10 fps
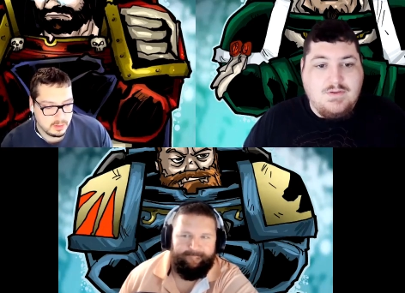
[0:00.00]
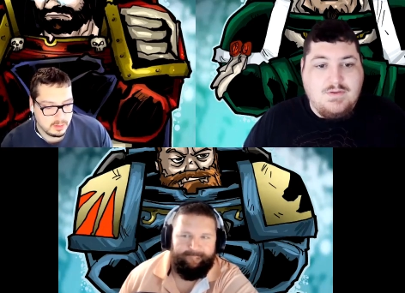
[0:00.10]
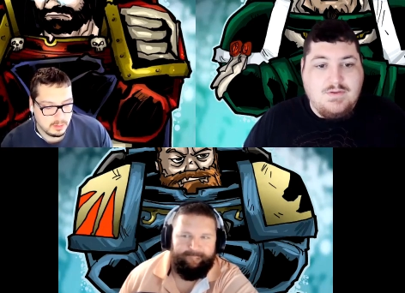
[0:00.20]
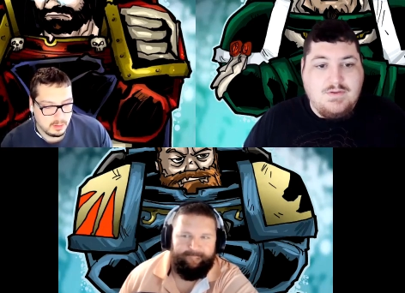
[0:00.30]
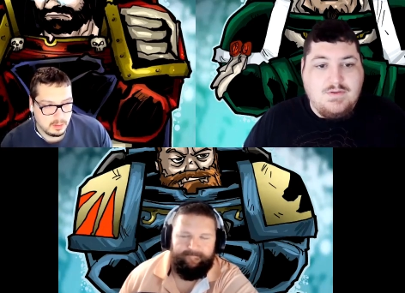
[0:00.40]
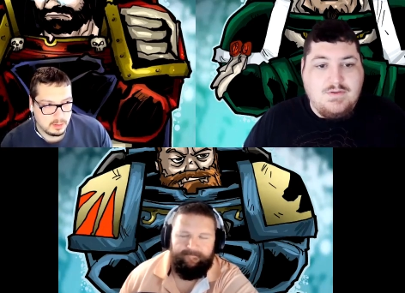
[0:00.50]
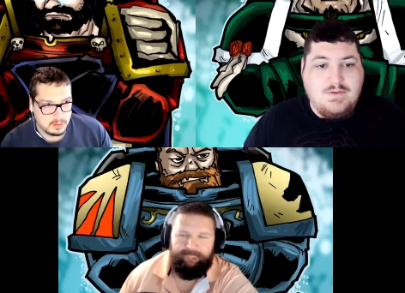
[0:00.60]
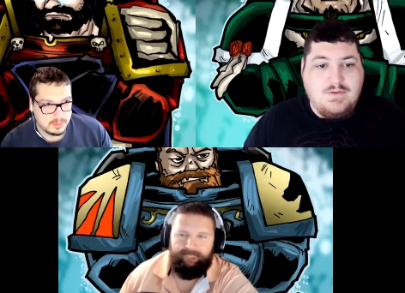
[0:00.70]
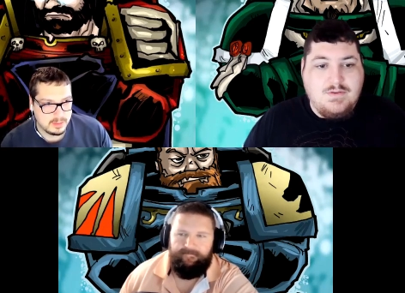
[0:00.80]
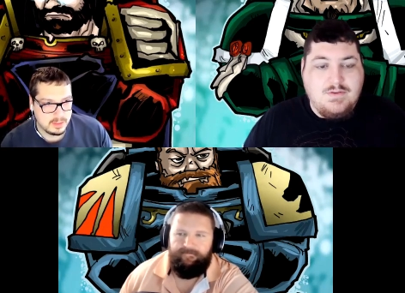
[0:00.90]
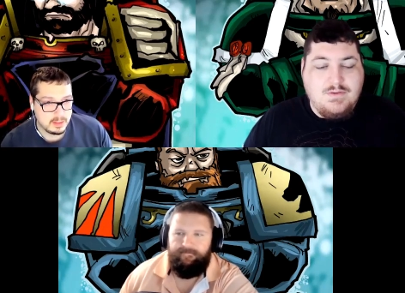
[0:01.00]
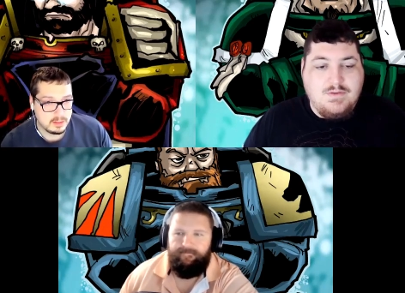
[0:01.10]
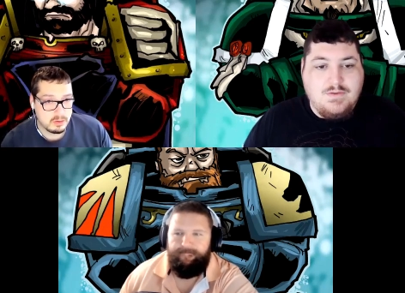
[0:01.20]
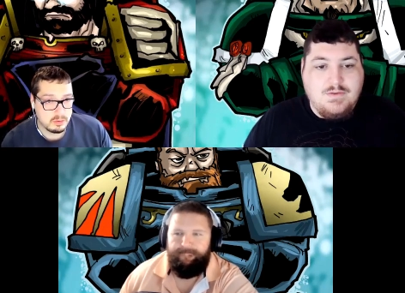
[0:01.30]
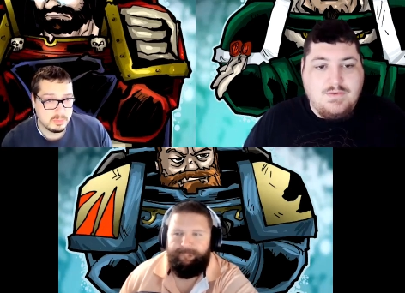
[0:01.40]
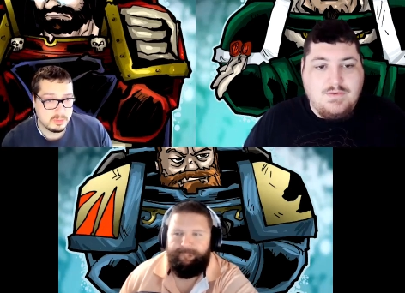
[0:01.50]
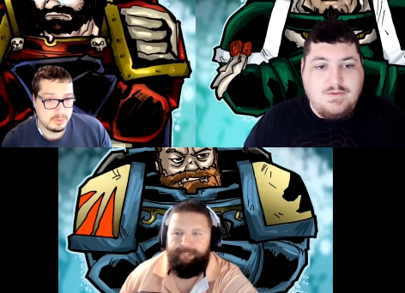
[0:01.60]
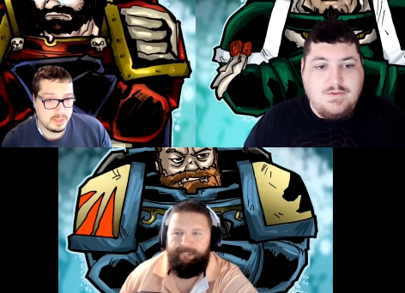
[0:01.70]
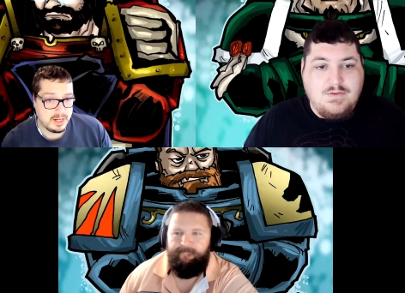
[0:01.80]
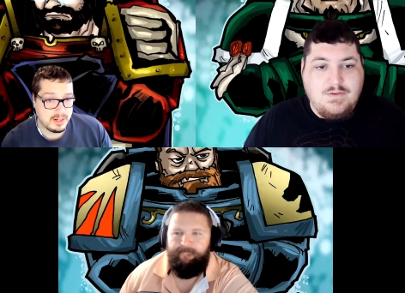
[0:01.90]
Speaker 1: because uh, they can all be
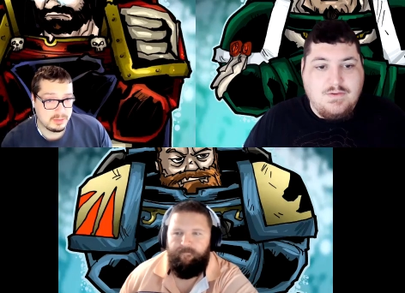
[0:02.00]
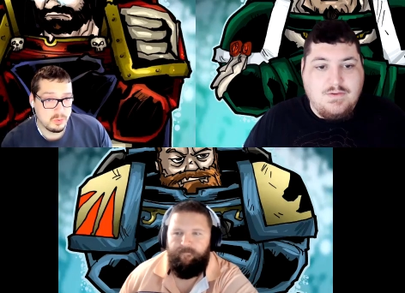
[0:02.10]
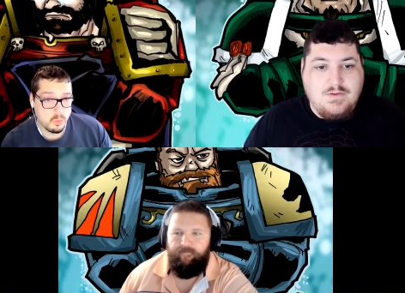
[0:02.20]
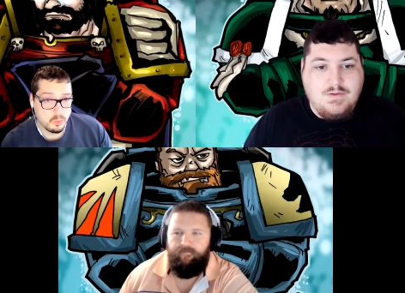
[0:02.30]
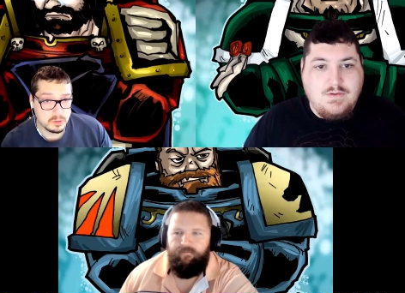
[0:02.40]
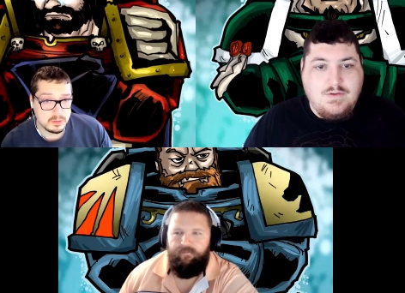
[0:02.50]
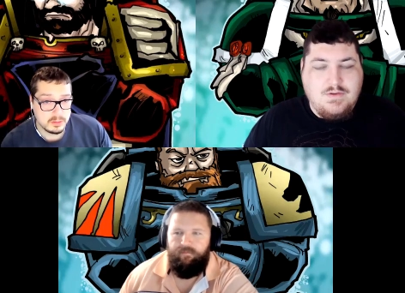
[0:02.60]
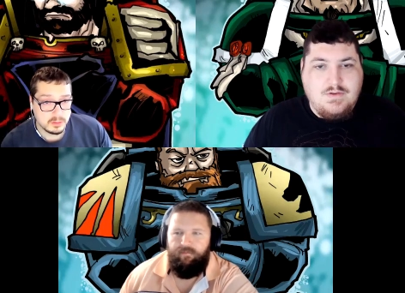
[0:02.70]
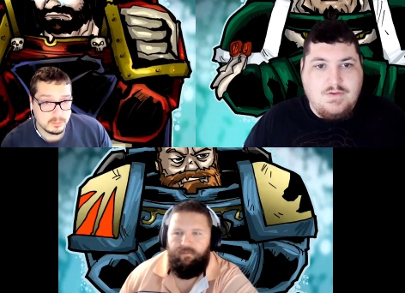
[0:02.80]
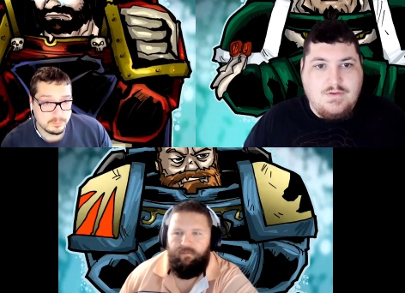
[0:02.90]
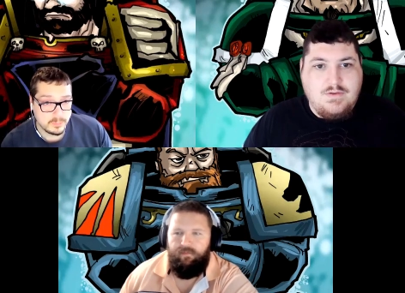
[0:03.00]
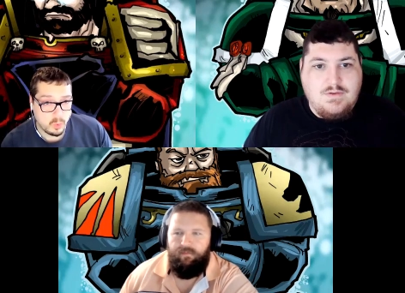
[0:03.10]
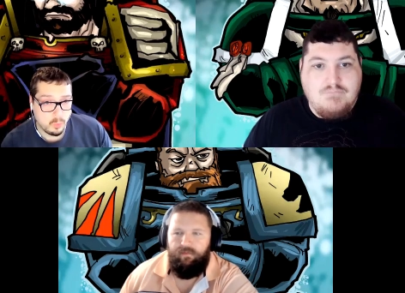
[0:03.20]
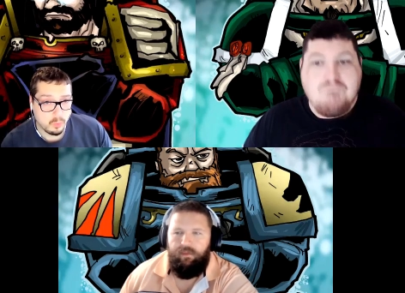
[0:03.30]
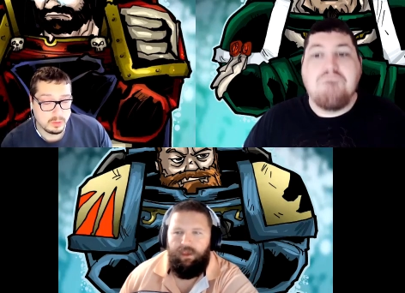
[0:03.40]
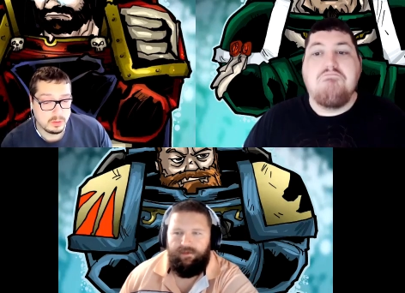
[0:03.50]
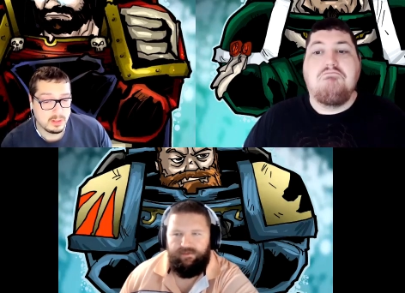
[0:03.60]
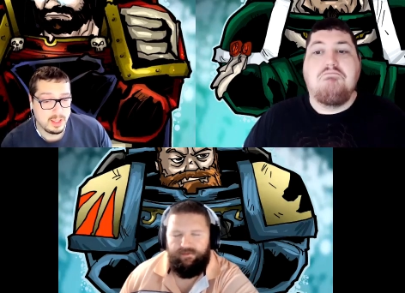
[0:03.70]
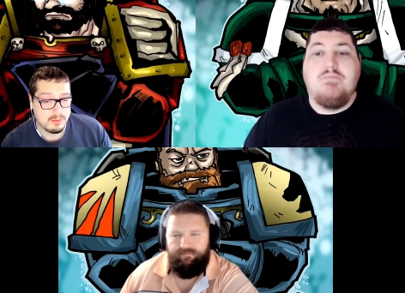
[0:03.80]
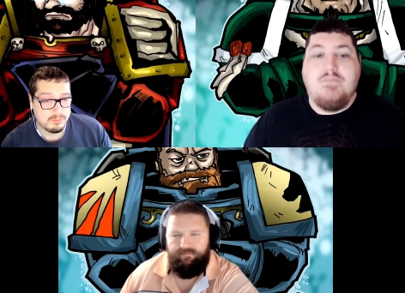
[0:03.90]
played as hordes, or yes. you can
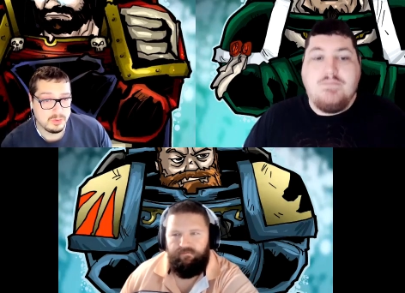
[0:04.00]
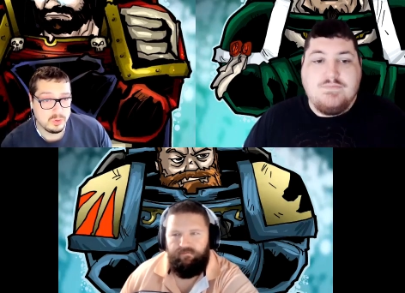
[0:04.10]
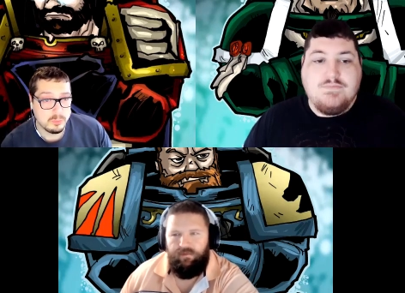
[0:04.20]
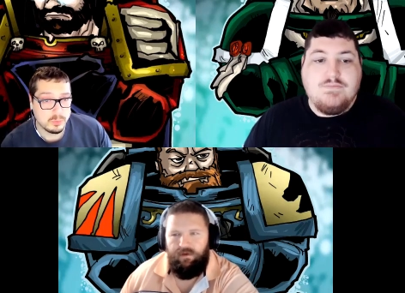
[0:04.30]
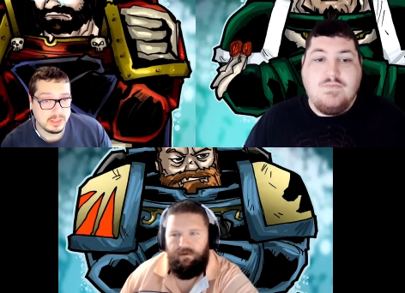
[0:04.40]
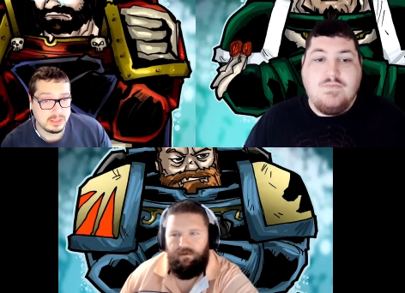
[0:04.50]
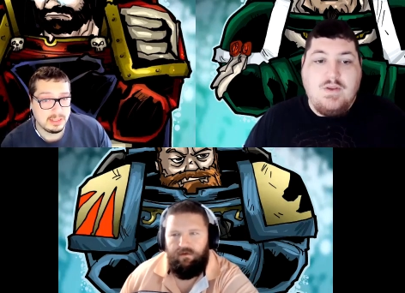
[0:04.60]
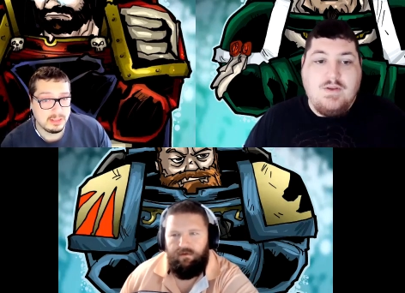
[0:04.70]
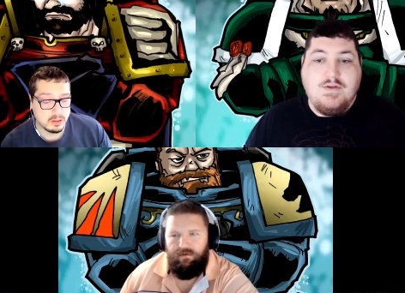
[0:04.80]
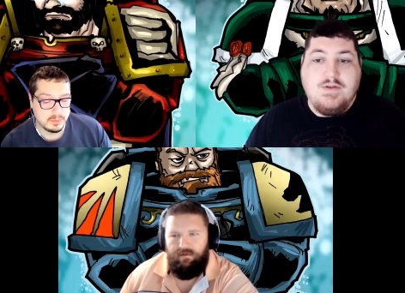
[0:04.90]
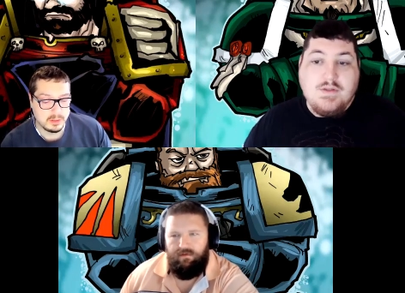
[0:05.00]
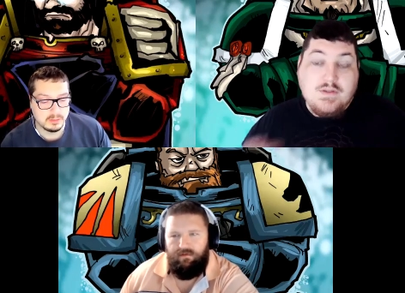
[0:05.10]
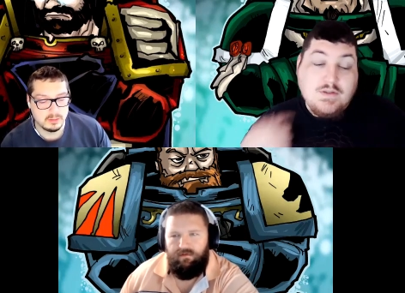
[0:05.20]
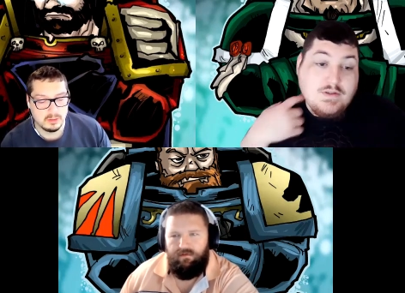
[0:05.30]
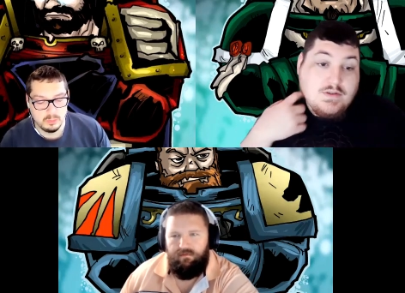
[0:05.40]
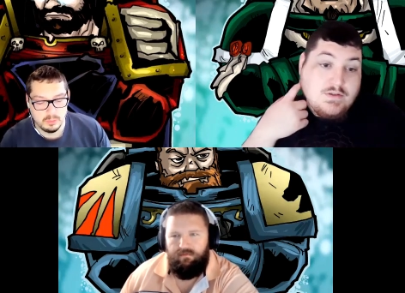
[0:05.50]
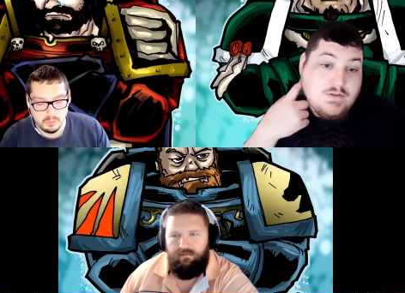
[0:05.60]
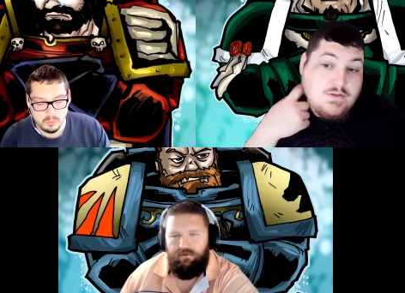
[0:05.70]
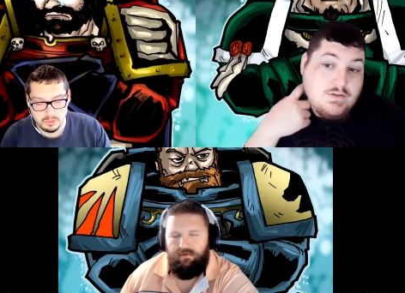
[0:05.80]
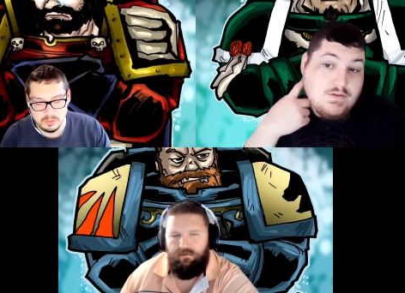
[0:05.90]
have super elite armies. So with
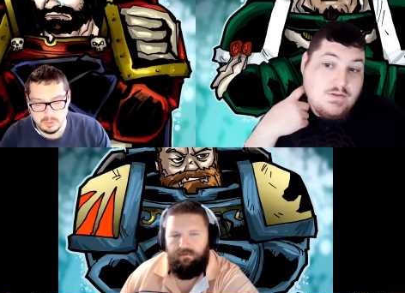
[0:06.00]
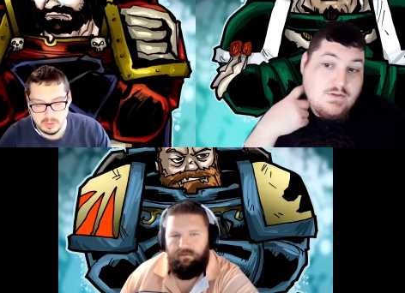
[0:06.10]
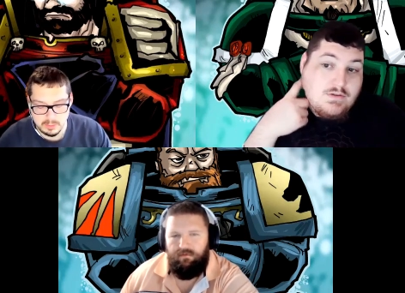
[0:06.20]
orcs, you can have